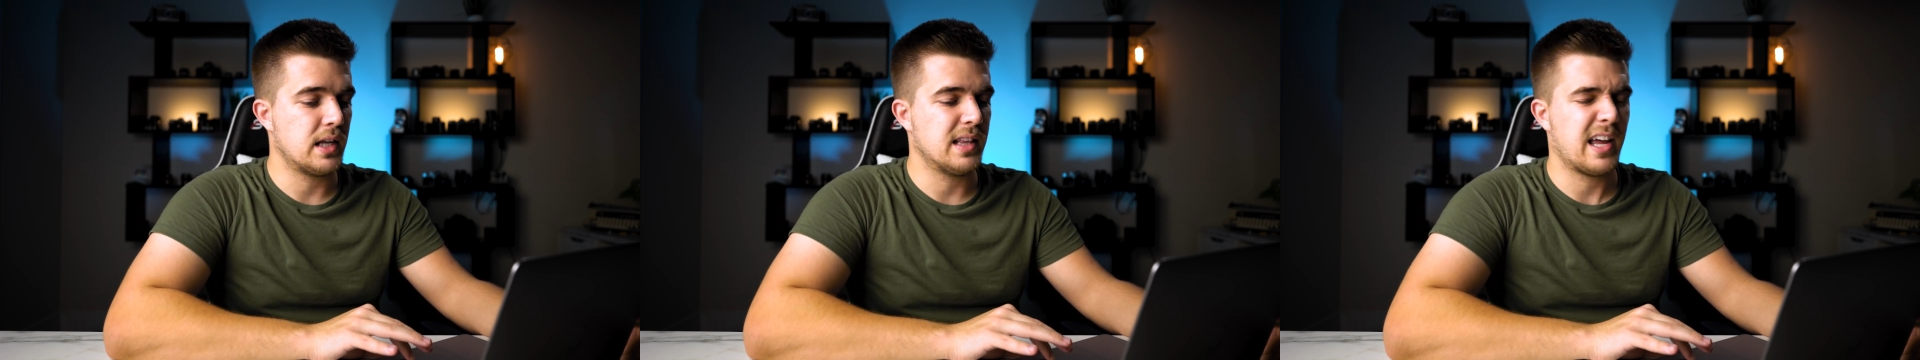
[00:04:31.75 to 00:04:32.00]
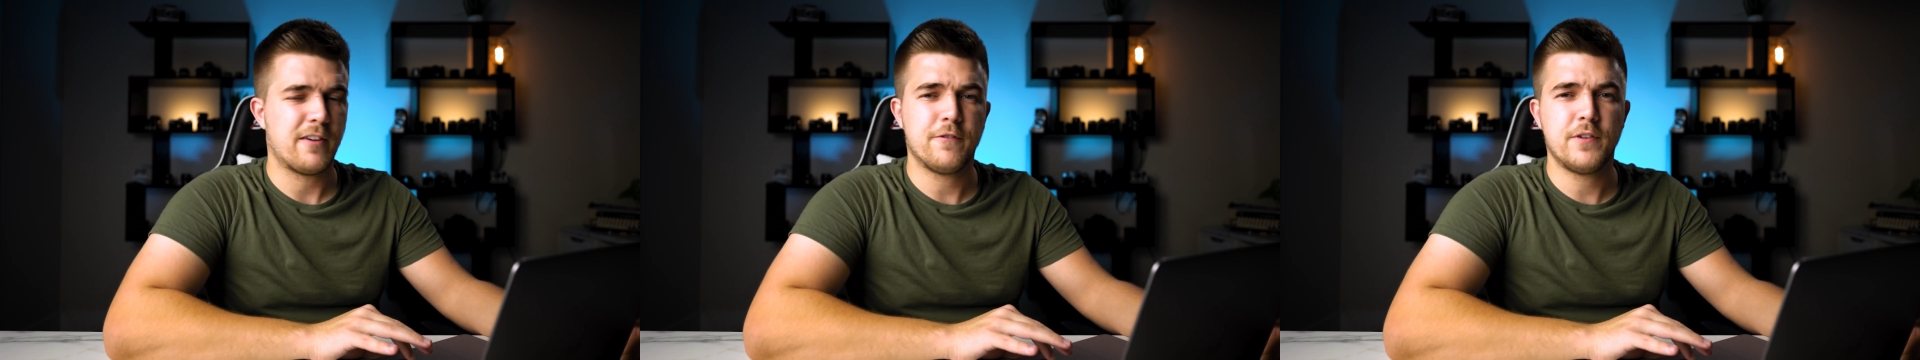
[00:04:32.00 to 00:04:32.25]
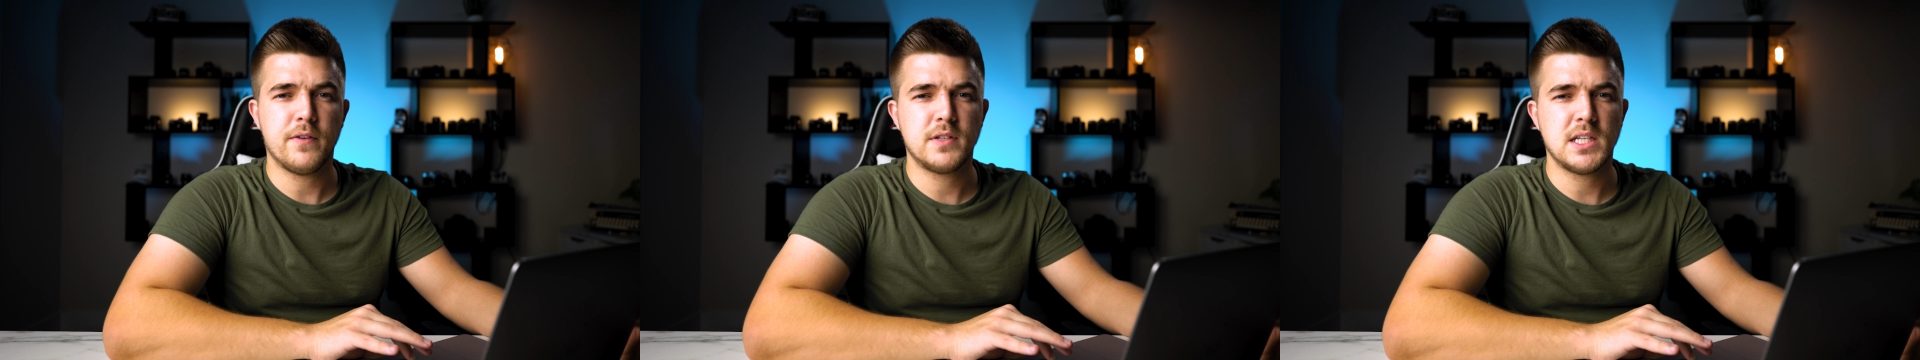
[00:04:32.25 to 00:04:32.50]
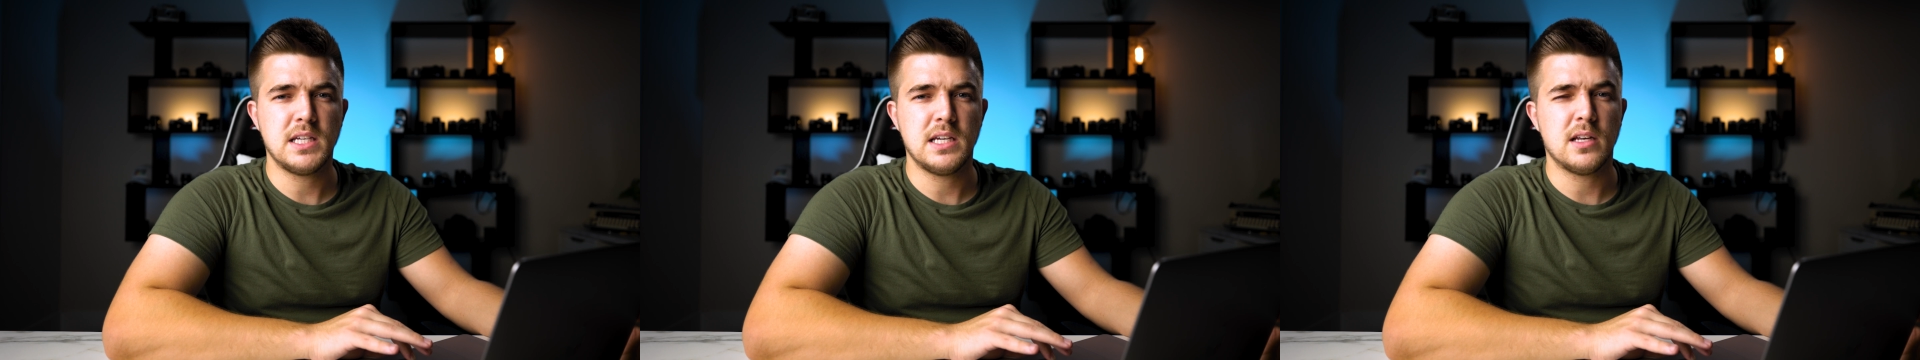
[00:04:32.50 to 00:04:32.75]
like
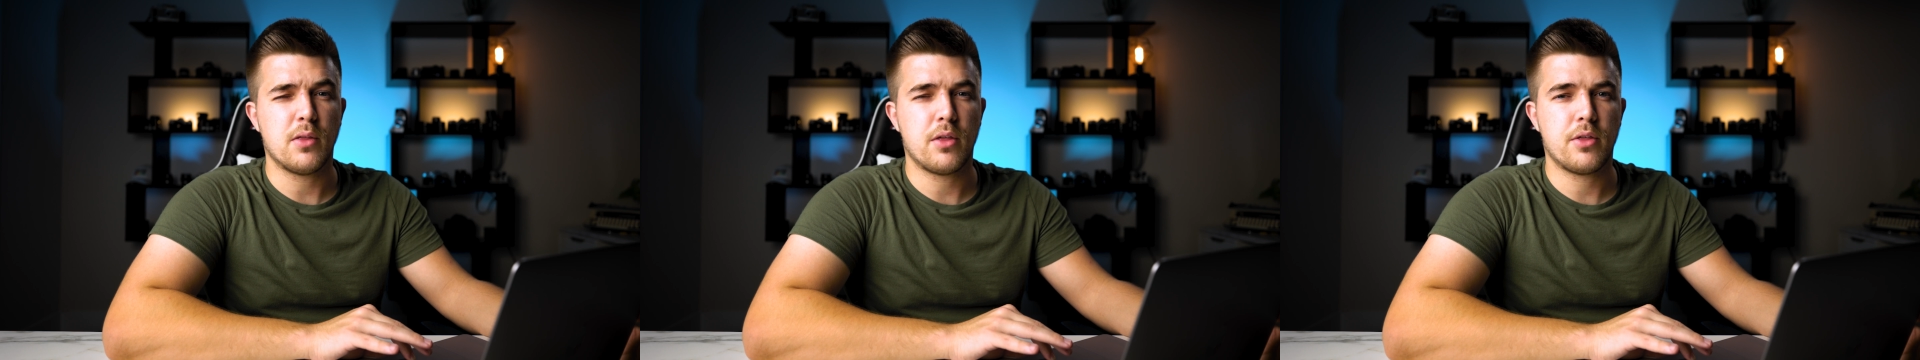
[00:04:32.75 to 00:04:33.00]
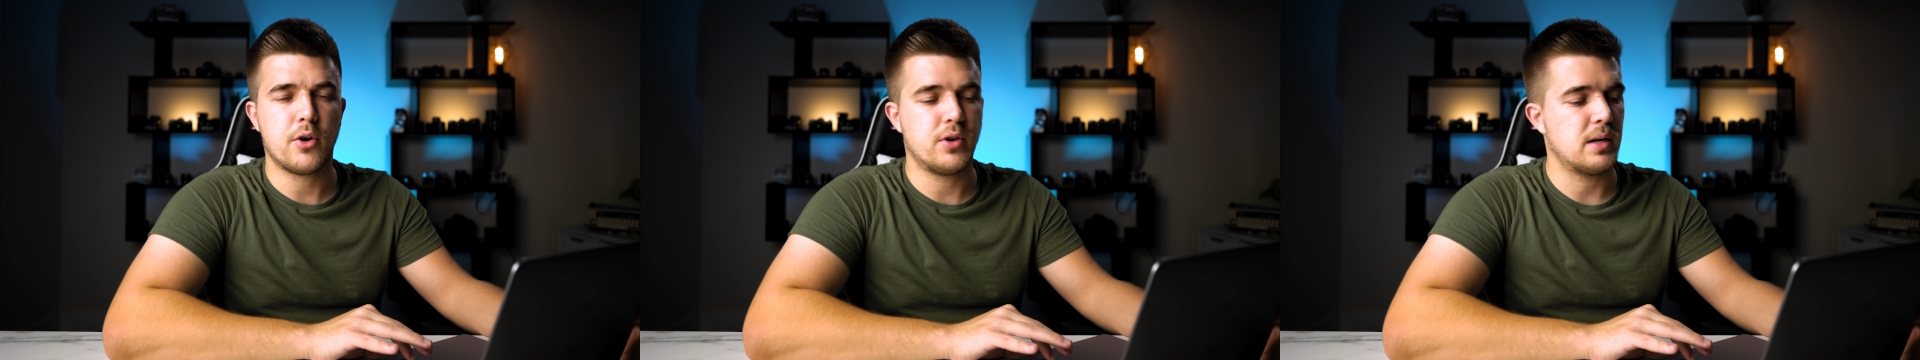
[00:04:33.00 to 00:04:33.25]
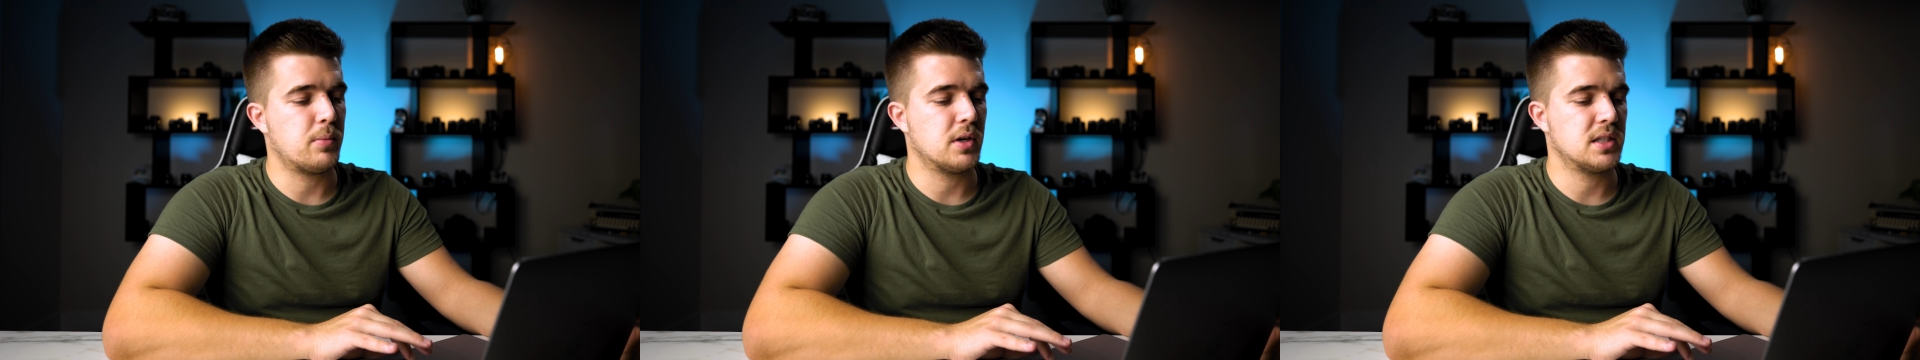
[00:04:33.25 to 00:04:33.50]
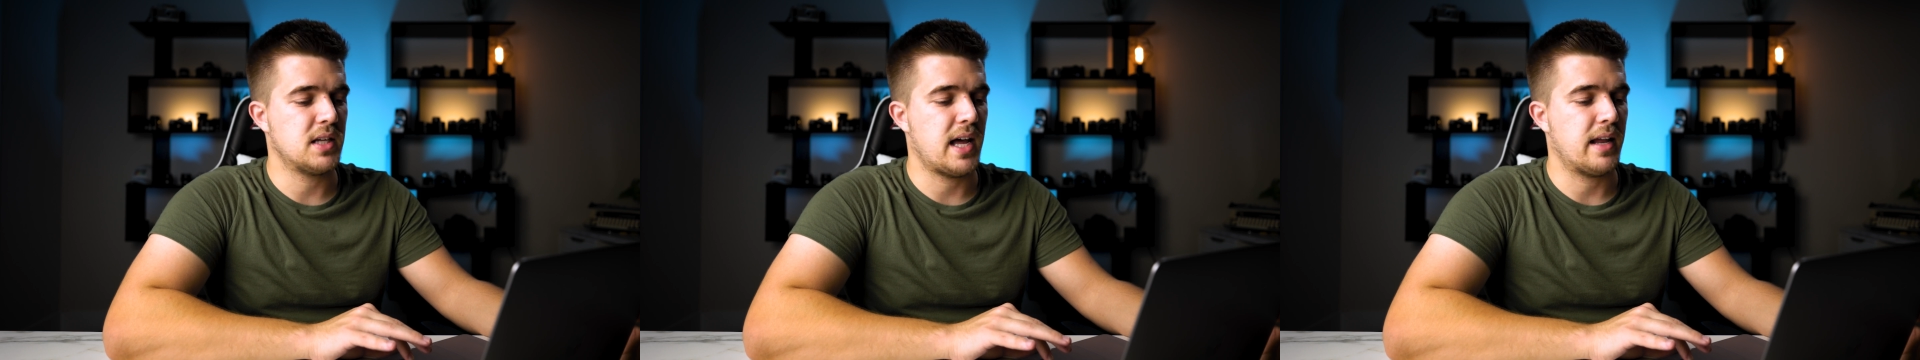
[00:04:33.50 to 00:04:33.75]
15 and 30%.